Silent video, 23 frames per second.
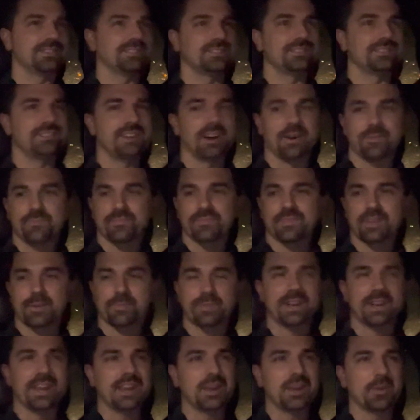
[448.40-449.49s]
yeah, I'm
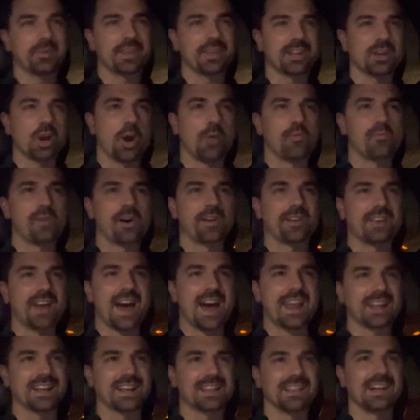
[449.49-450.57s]
gonna end up getting home about
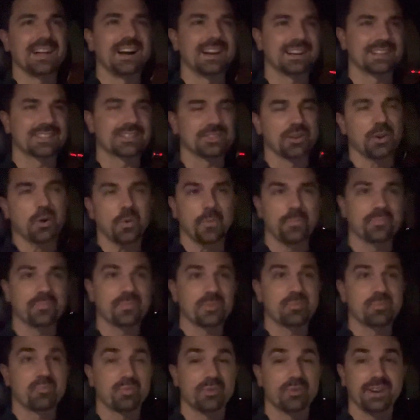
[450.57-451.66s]
9 o'clock, so
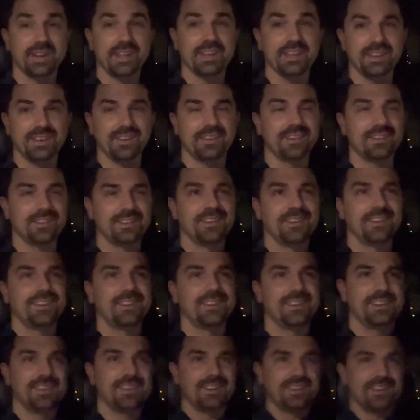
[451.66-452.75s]
pretty
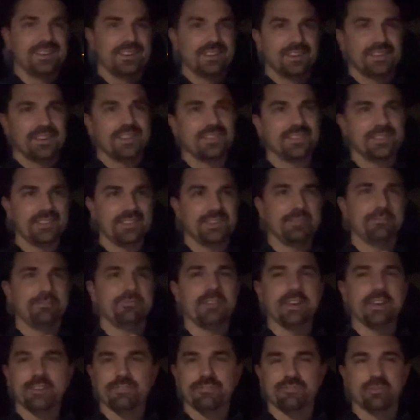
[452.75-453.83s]

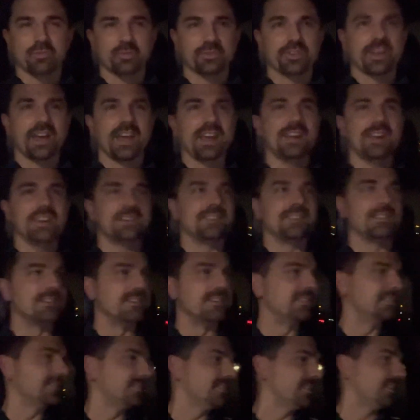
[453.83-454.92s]
eventful day
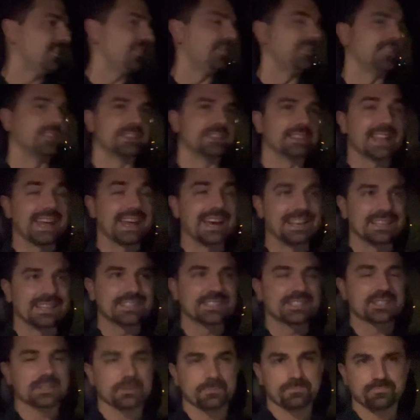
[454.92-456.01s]

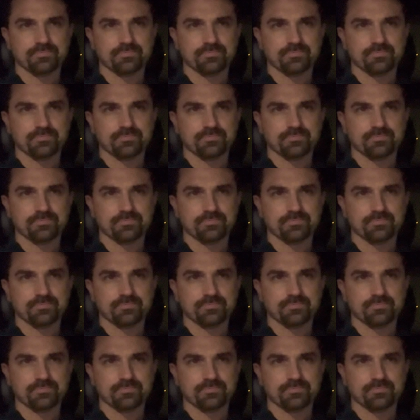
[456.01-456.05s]
nonetheless.